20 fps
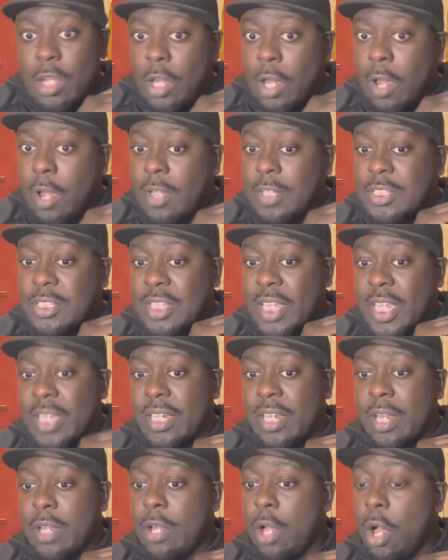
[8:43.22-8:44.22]
her
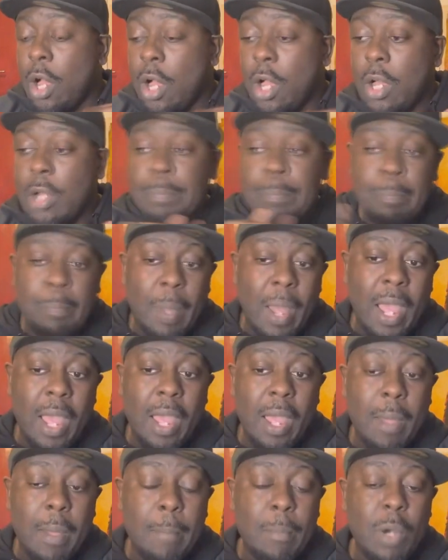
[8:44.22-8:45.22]
state in her
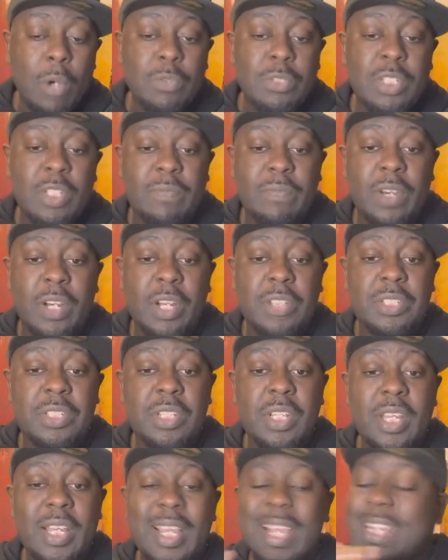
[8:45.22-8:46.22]
multiverse,
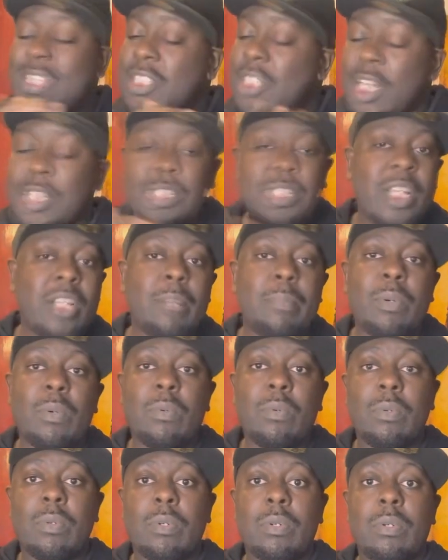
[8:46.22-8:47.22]
it's
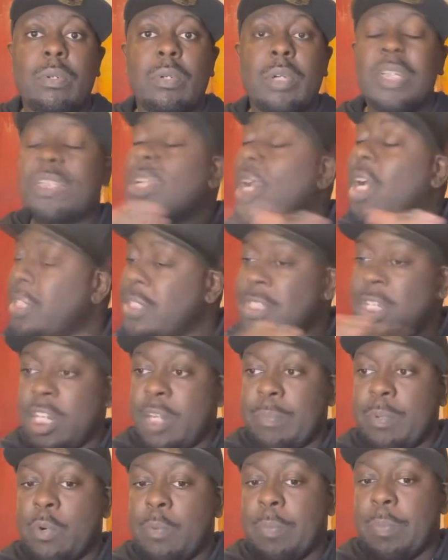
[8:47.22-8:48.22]

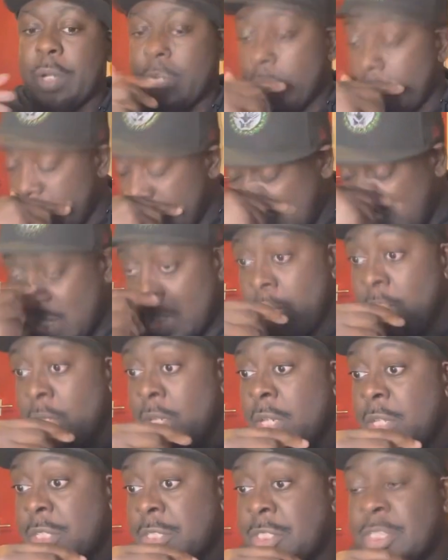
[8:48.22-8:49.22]
untenable, because
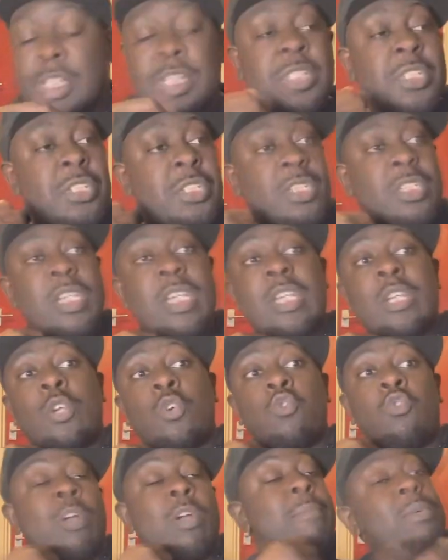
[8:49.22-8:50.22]
she's the
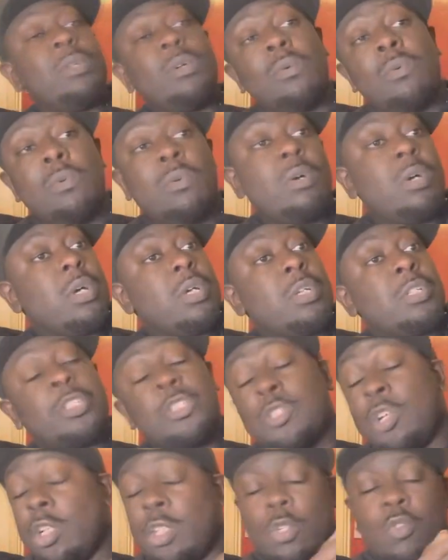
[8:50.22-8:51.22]
criminal.
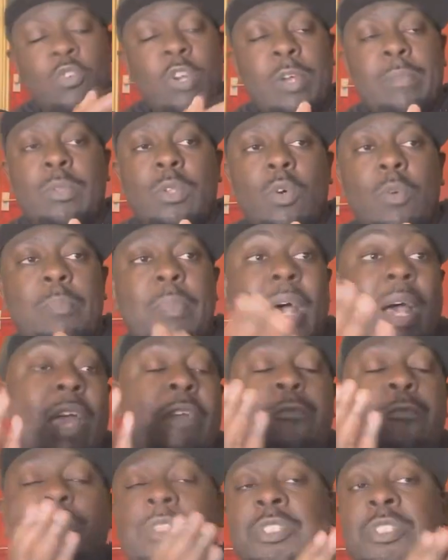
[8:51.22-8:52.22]
She's not the criminal, but
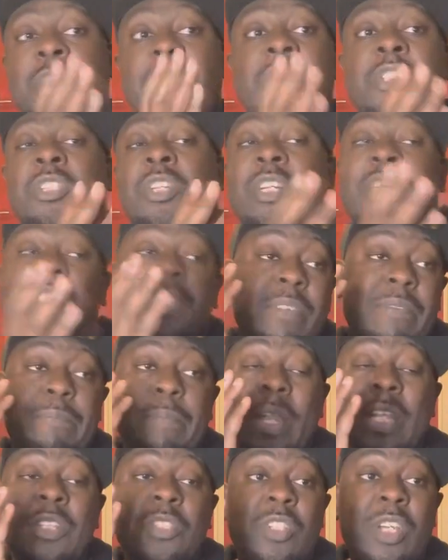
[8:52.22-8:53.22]
everyone sees her as the
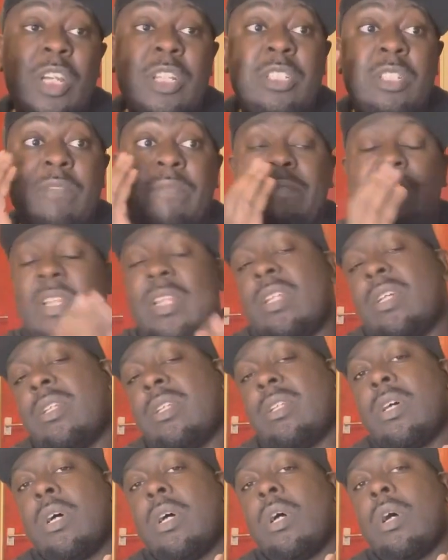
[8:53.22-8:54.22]
painter, as the
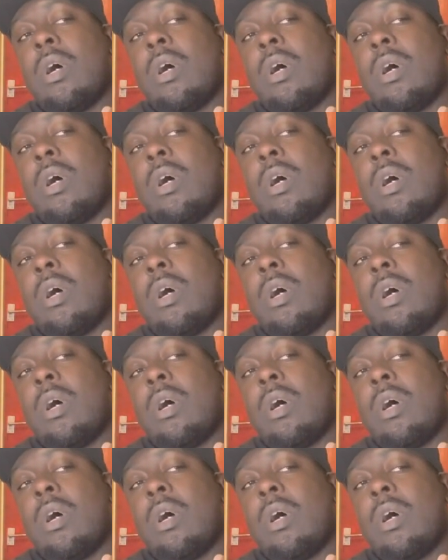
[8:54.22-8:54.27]
villain